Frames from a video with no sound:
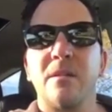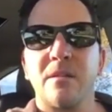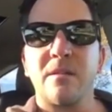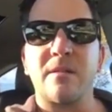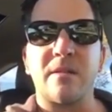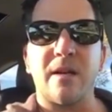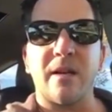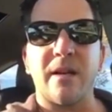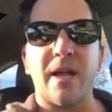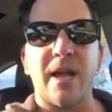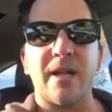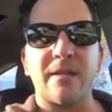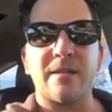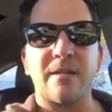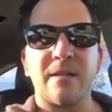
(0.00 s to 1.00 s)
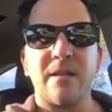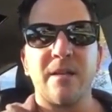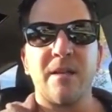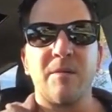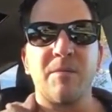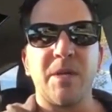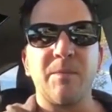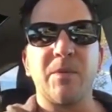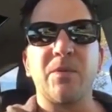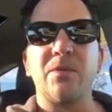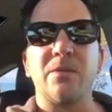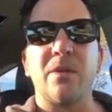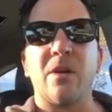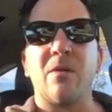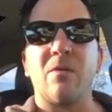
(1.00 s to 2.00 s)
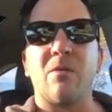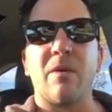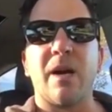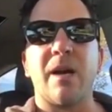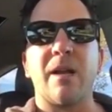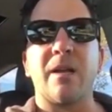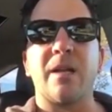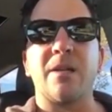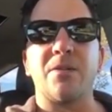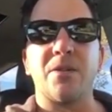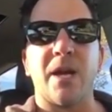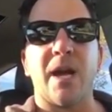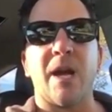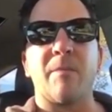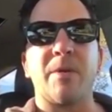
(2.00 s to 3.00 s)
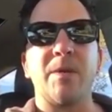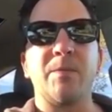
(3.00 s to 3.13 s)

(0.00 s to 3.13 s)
studettes, people who don't want a job,